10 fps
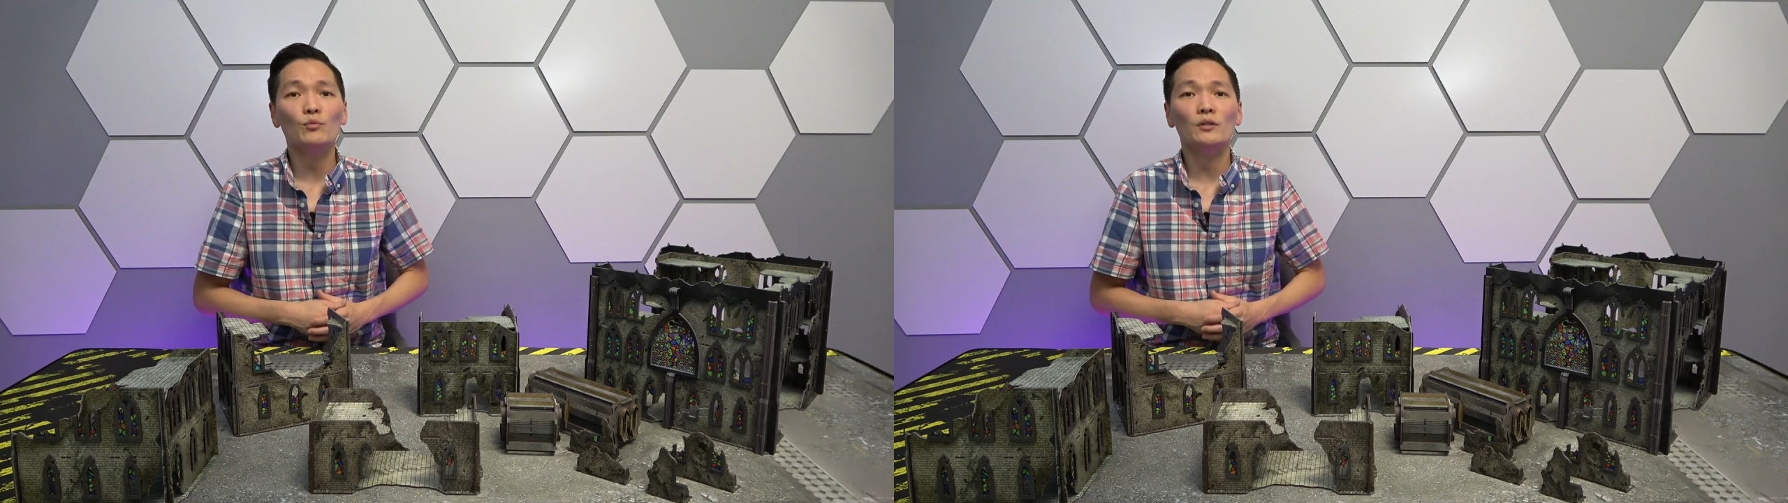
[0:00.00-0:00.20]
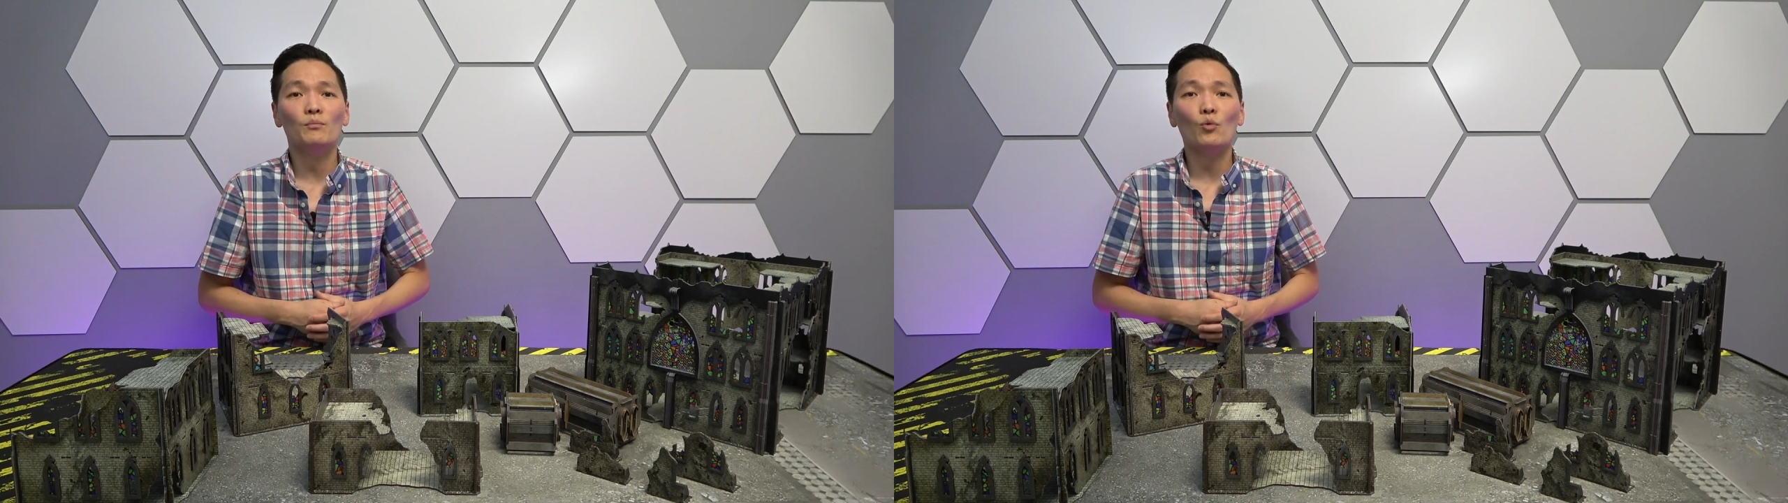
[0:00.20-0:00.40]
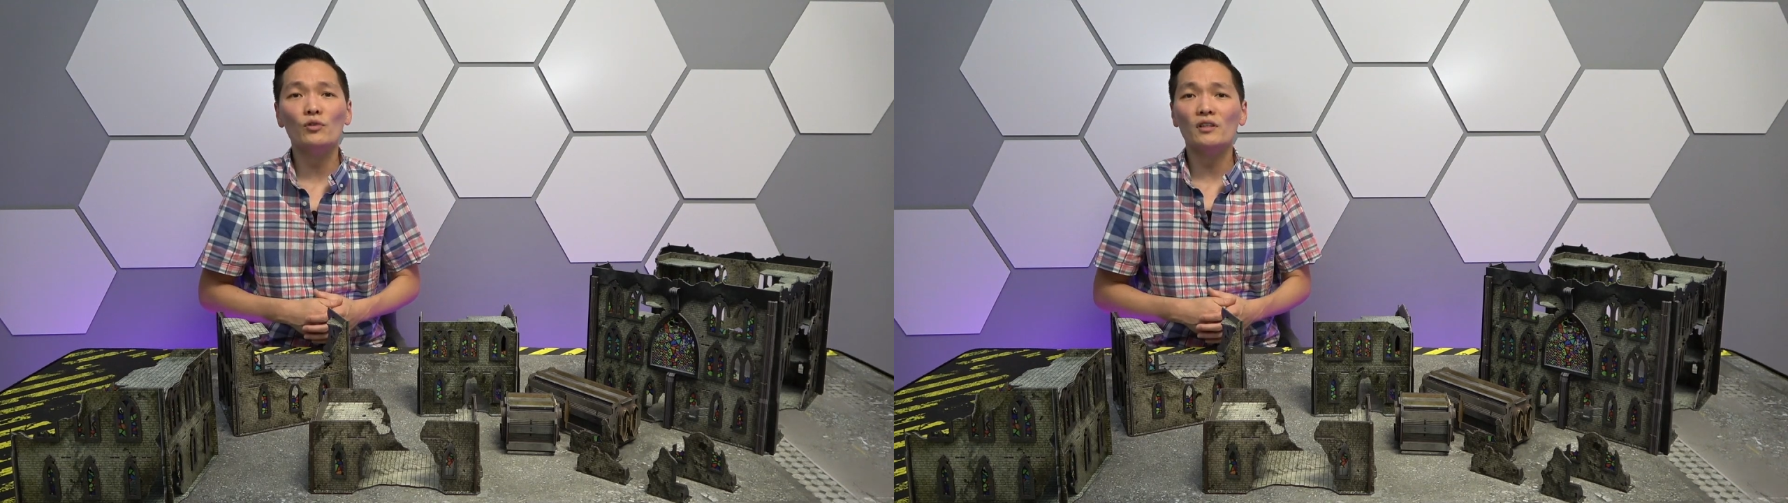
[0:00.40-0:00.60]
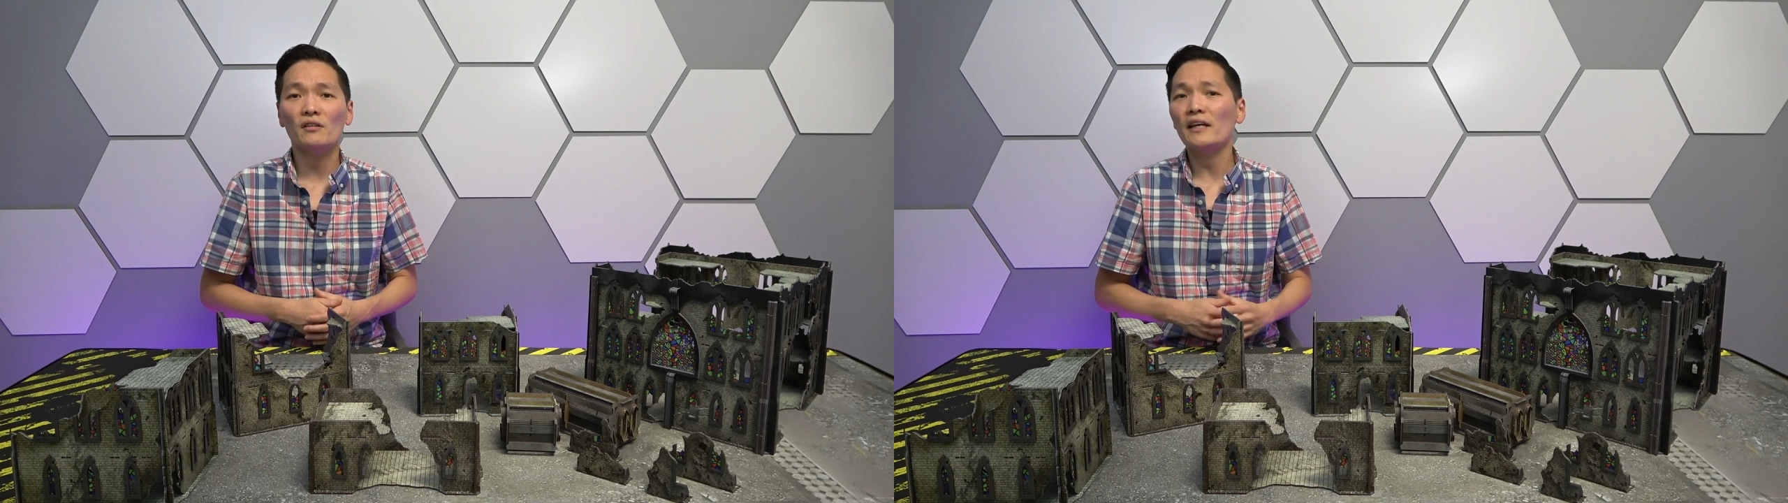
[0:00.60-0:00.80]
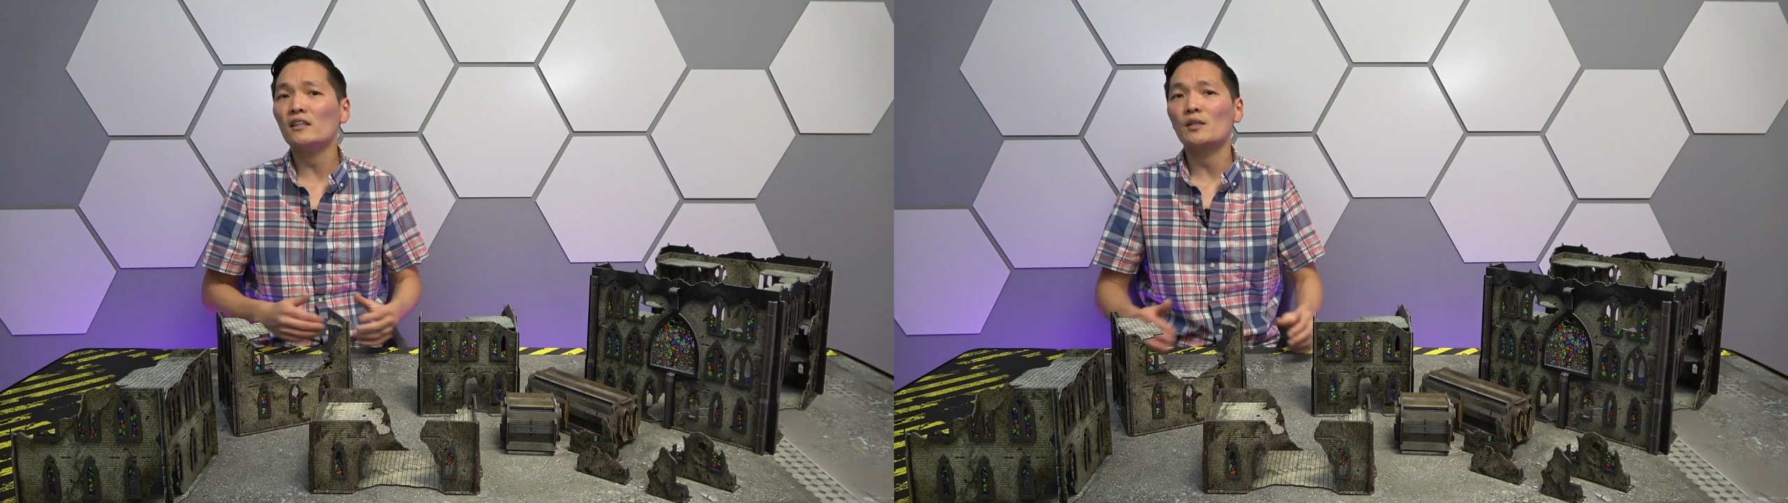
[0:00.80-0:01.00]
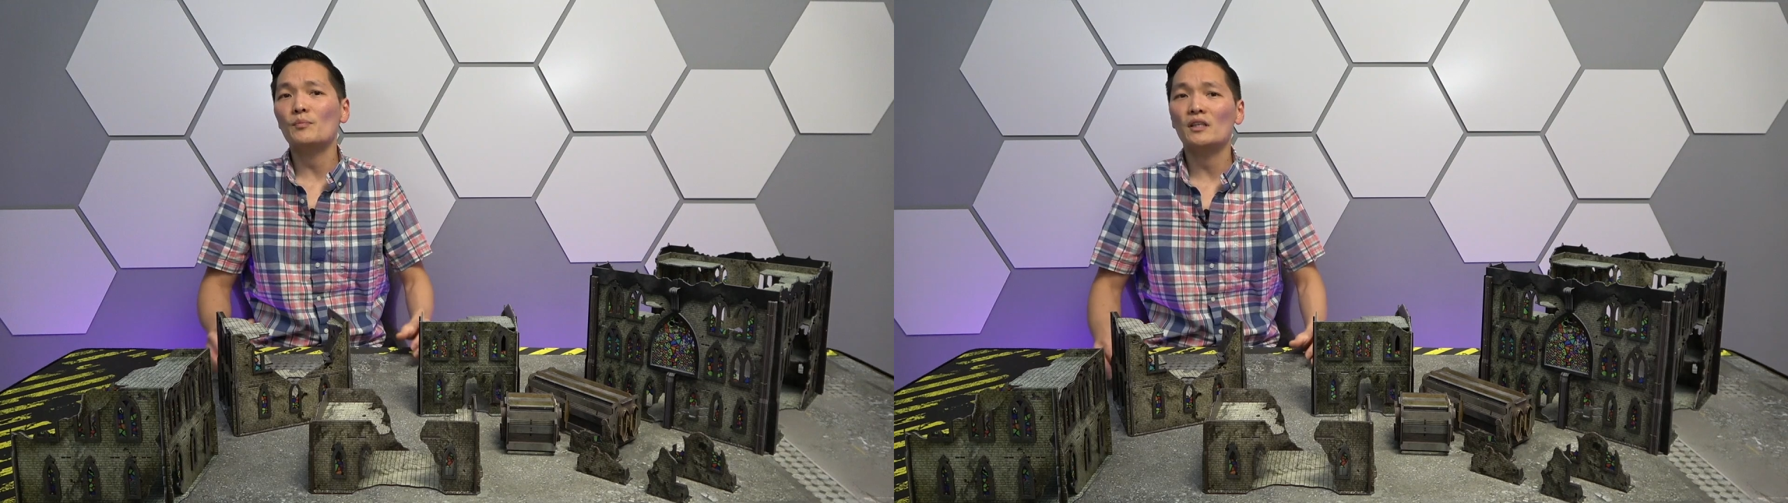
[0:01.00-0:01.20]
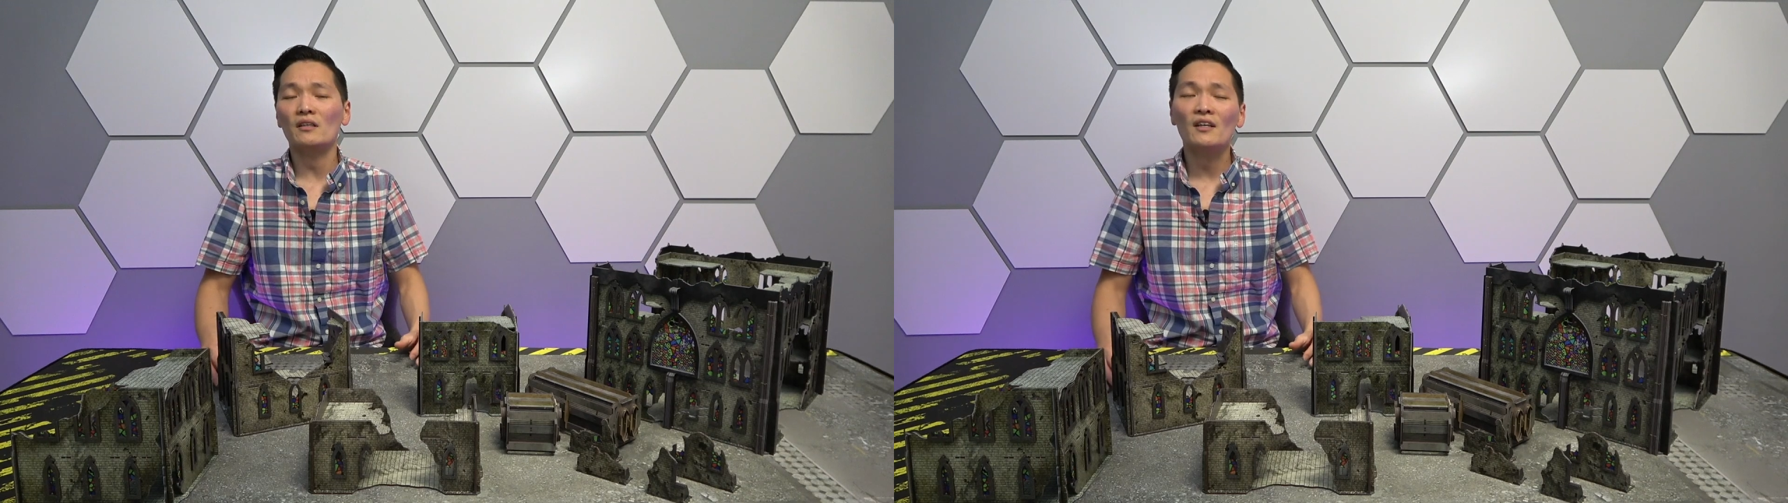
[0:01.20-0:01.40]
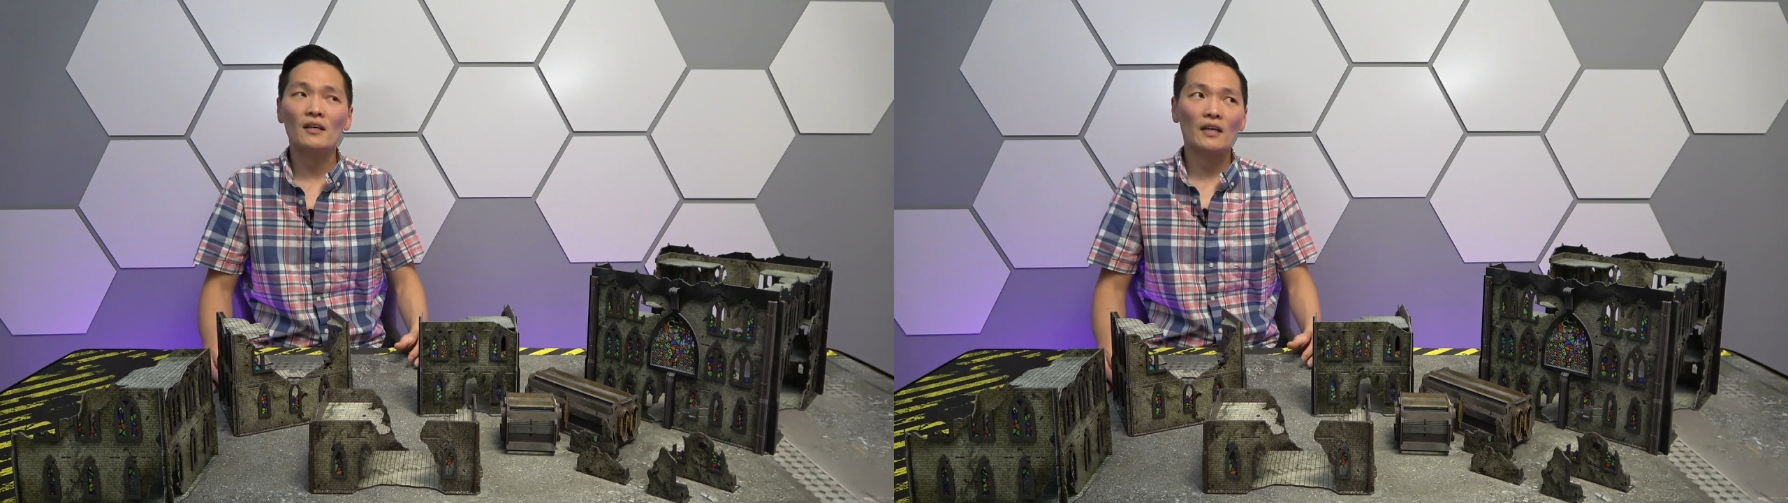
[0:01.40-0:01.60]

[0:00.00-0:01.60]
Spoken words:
would more than likely be